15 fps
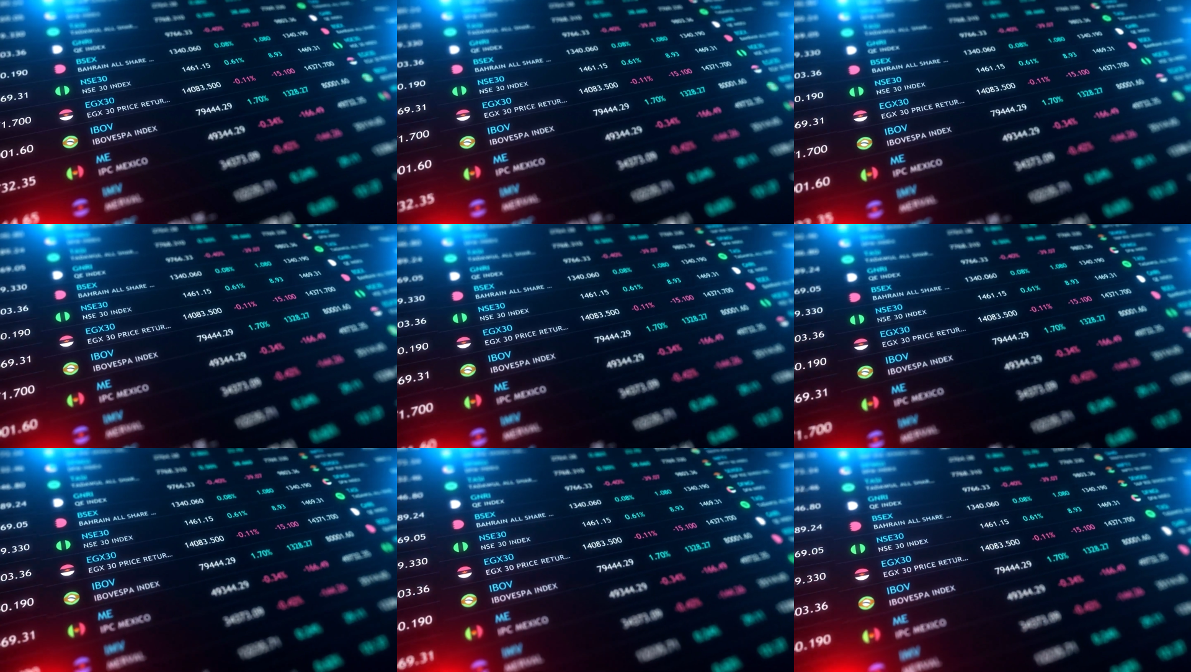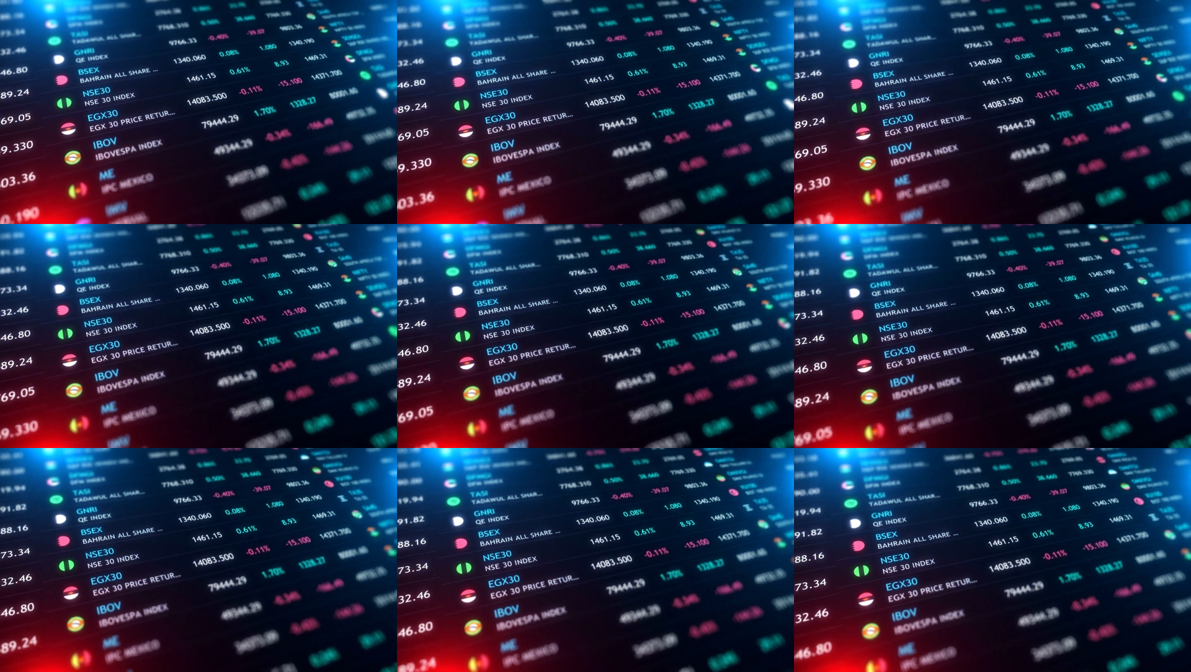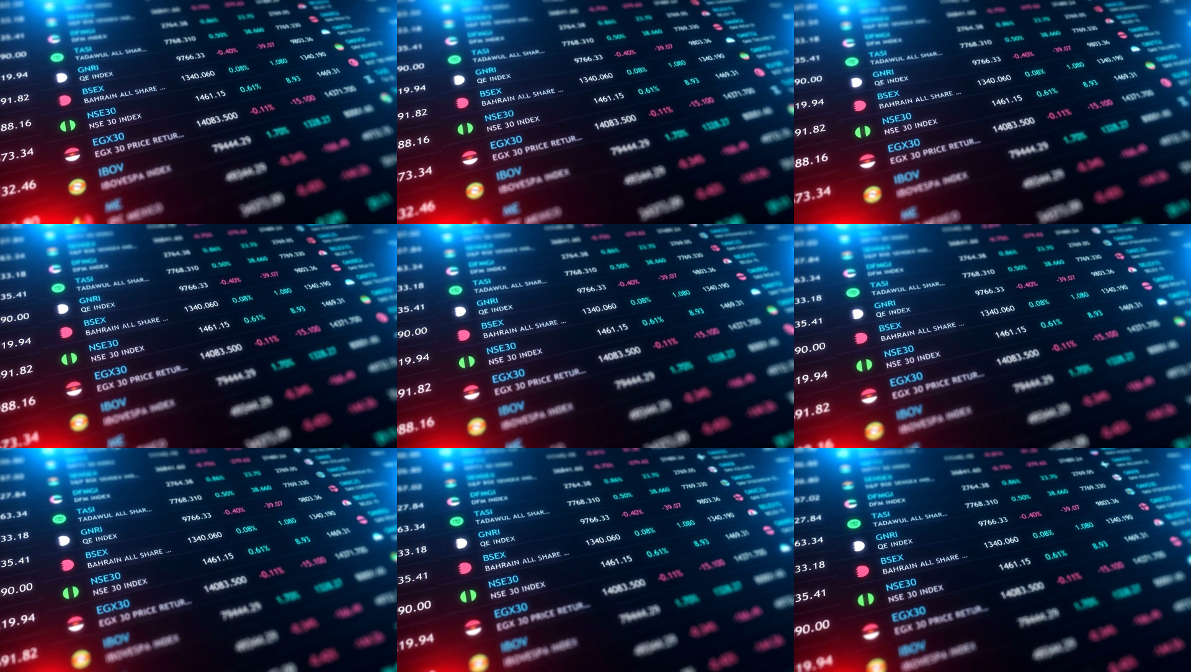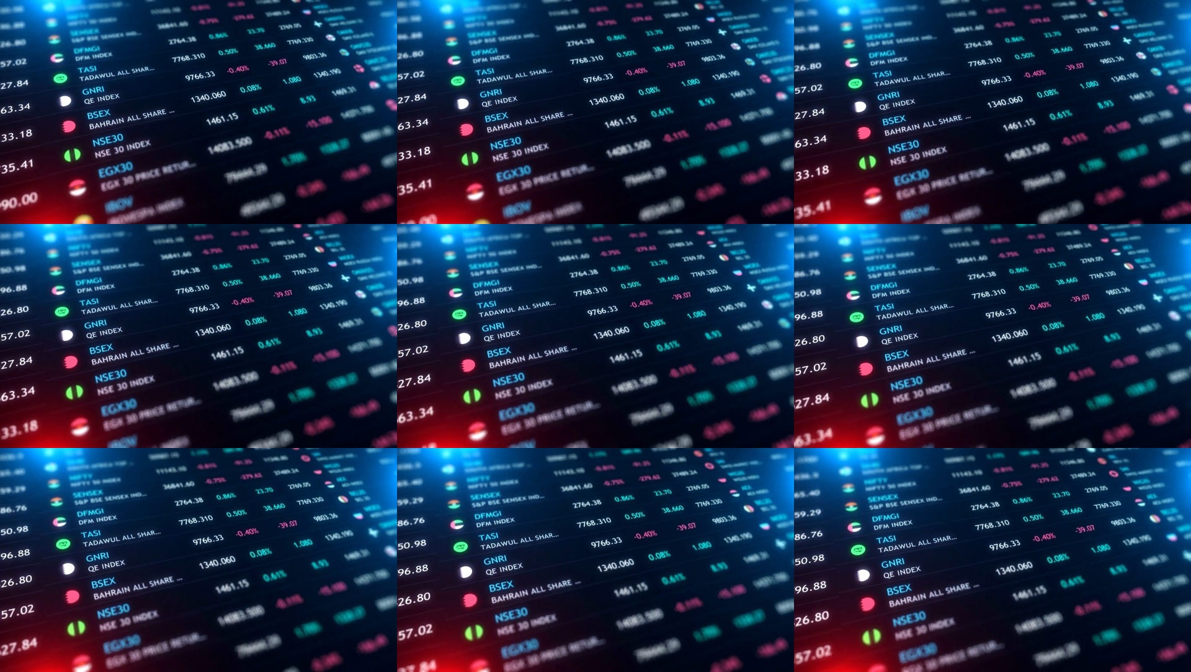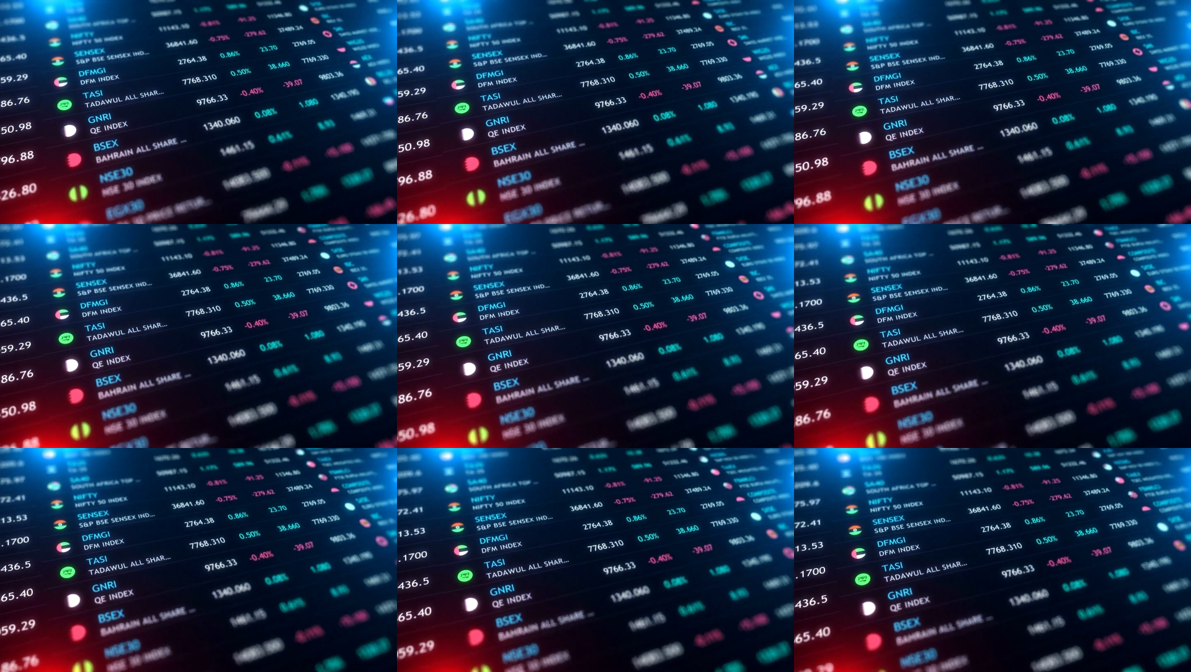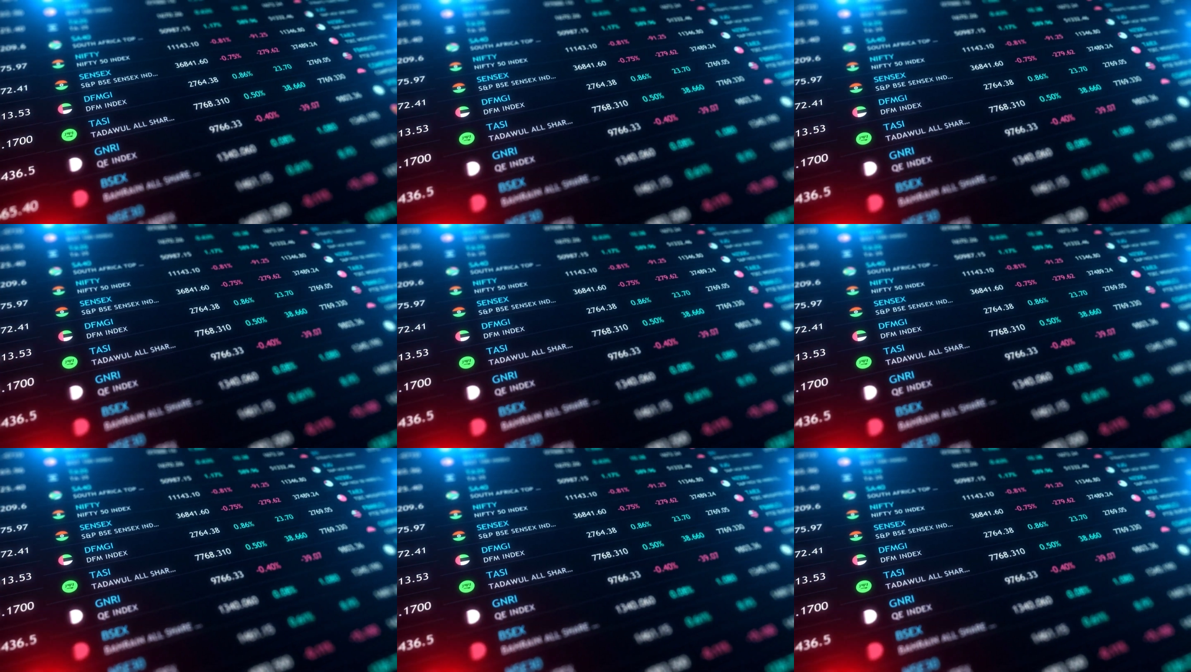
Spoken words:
Nobody's mouth can be seen.